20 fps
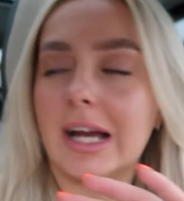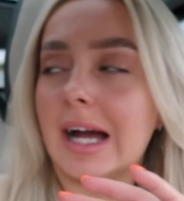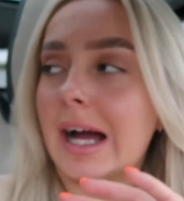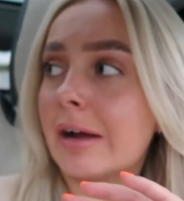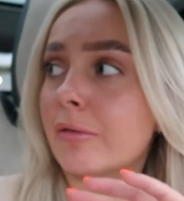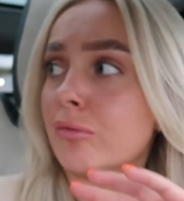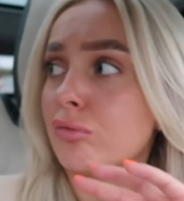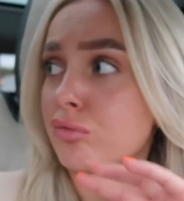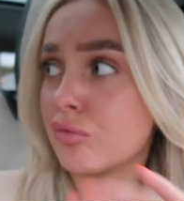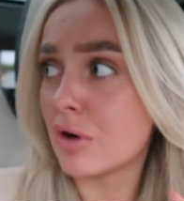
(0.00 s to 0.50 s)
I
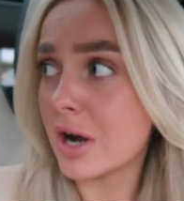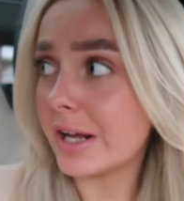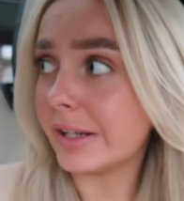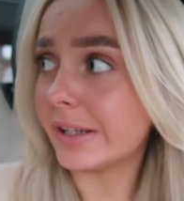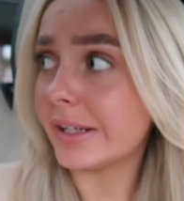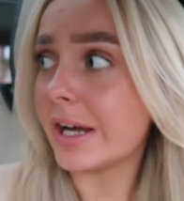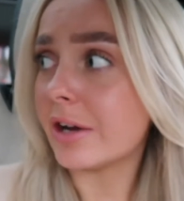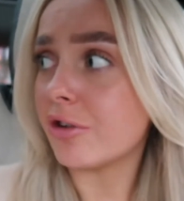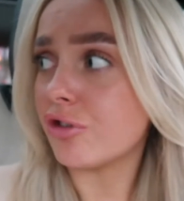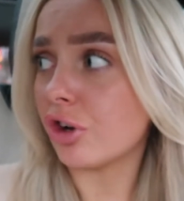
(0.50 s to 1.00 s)

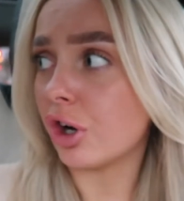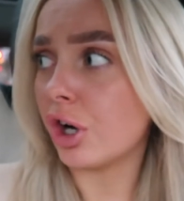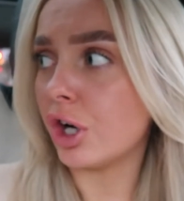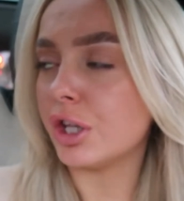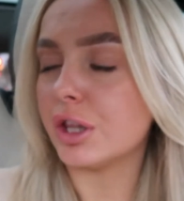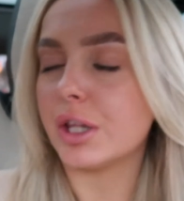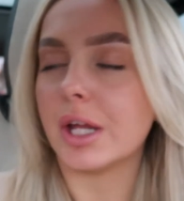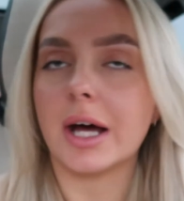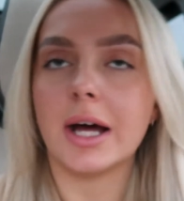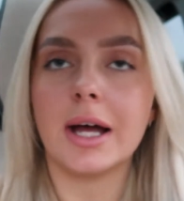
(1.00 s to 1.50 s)
really
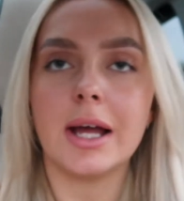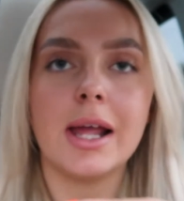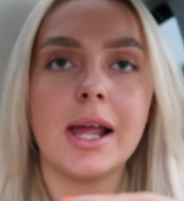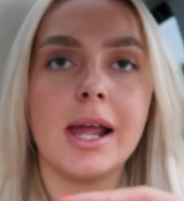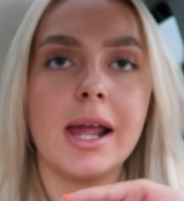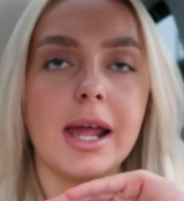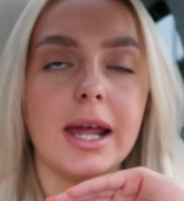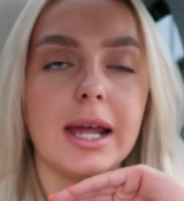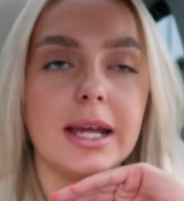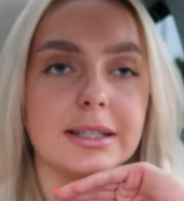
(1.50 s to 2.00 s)
enjoyed that.
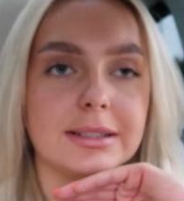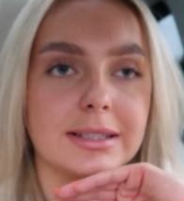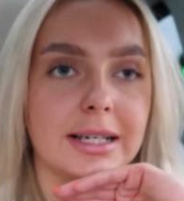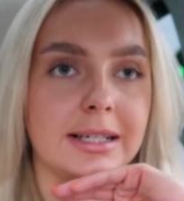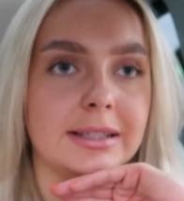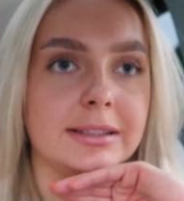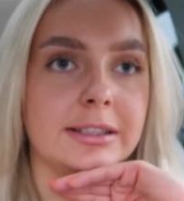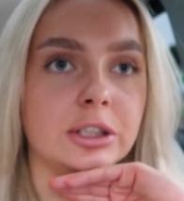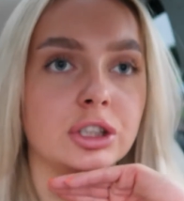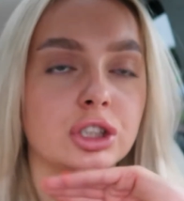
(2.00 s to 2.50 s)
It
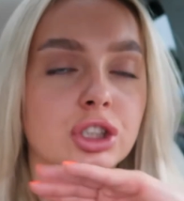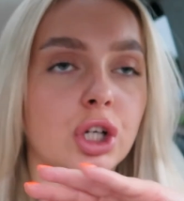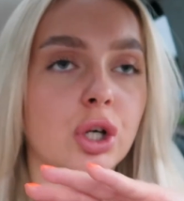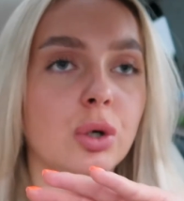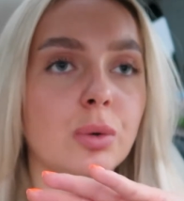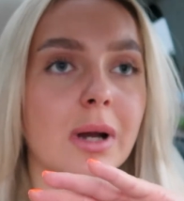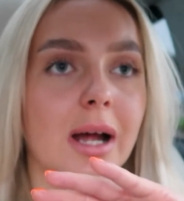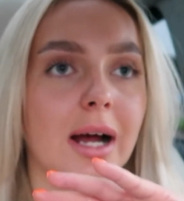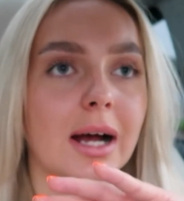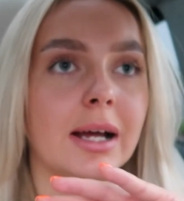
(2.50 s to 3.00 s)
tasted
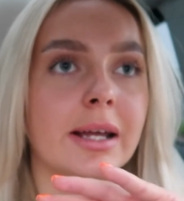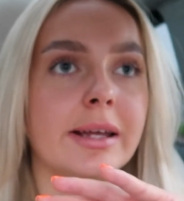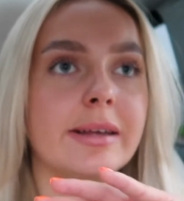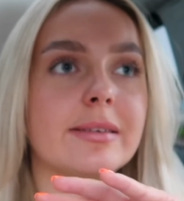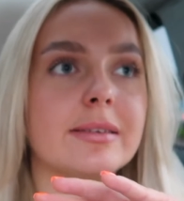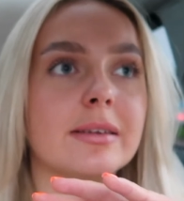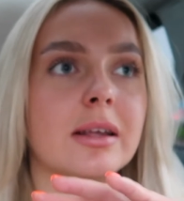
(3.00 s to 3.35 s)
so nice.